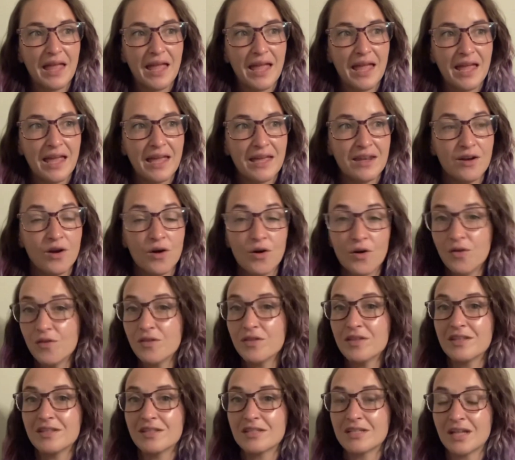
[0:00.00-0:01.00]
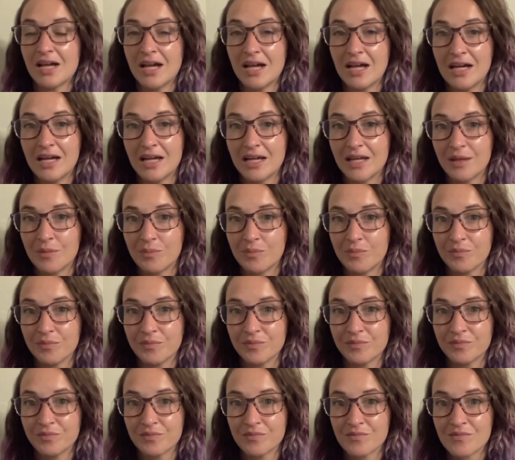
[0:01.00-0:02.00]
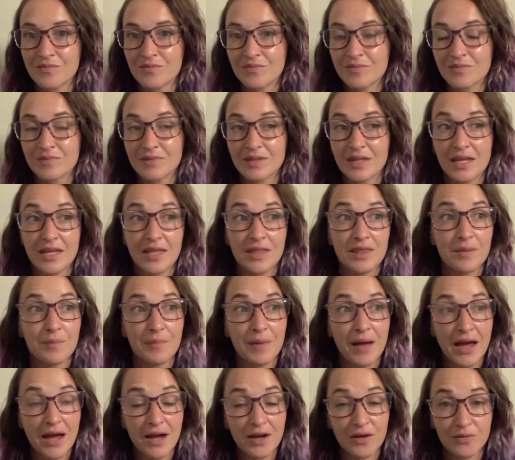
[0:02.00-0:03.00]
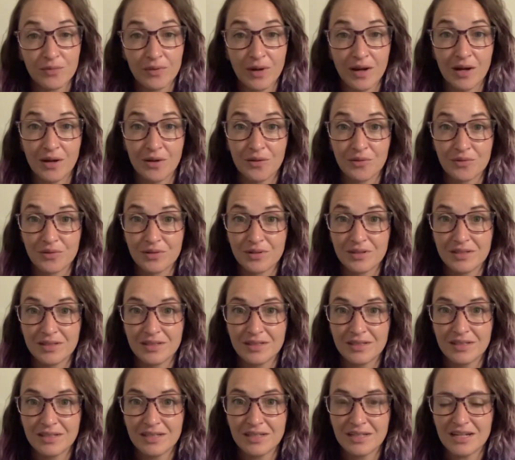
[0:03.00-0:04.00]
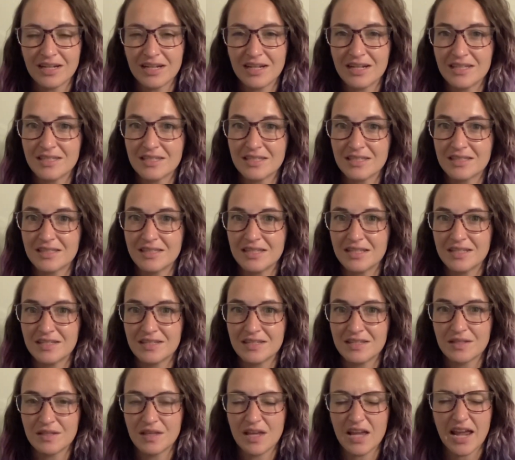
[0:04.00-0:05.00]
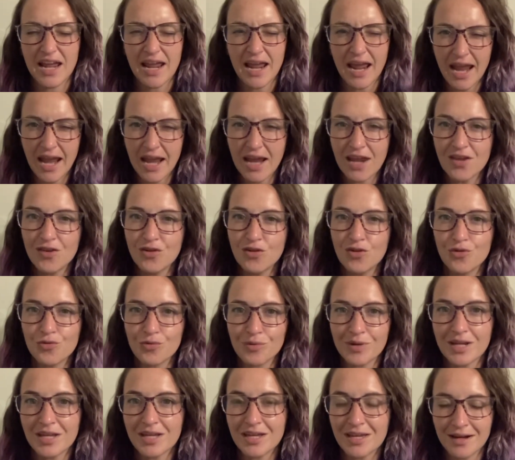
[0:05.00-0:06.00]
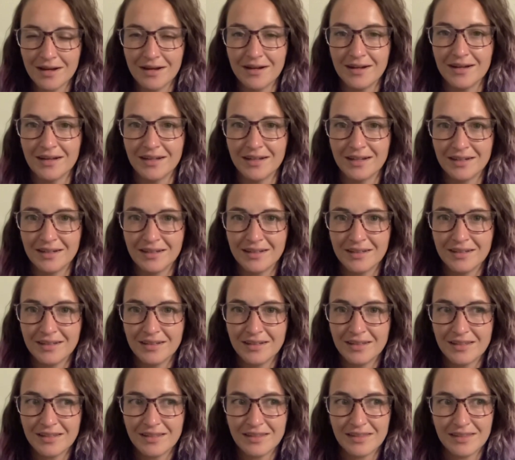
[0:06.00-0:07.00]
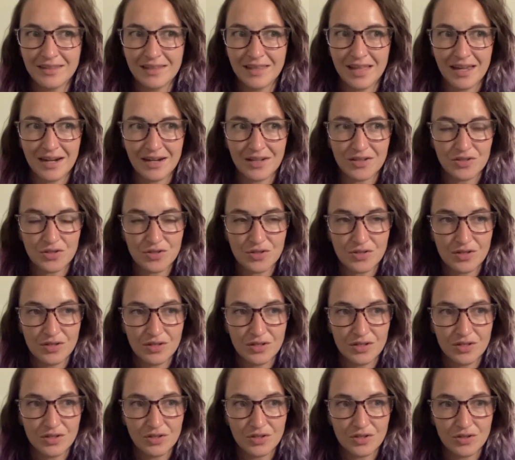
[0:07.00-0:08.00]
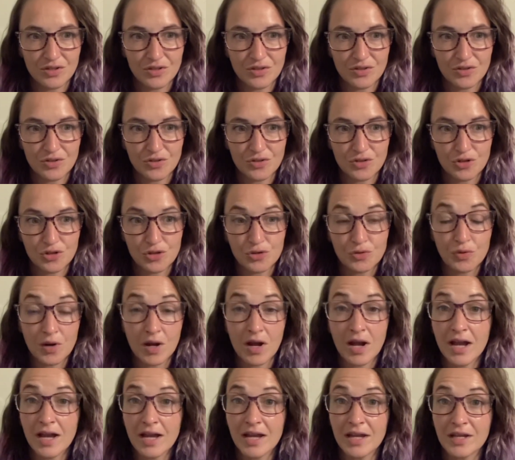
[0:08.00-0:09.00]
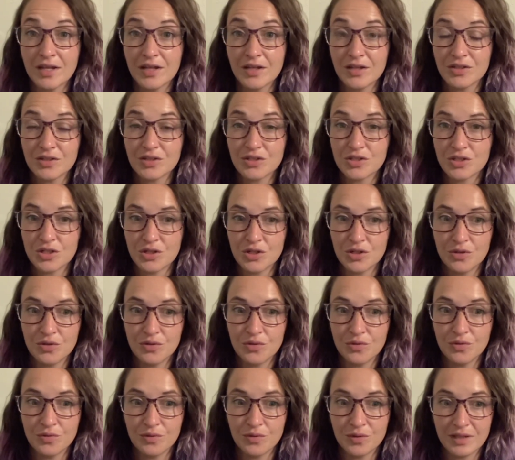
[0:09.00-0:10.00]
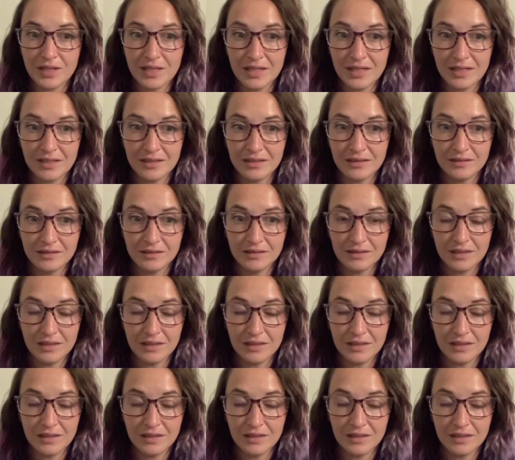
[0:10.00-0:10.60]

And all this time in the background is this angry god that is trying to get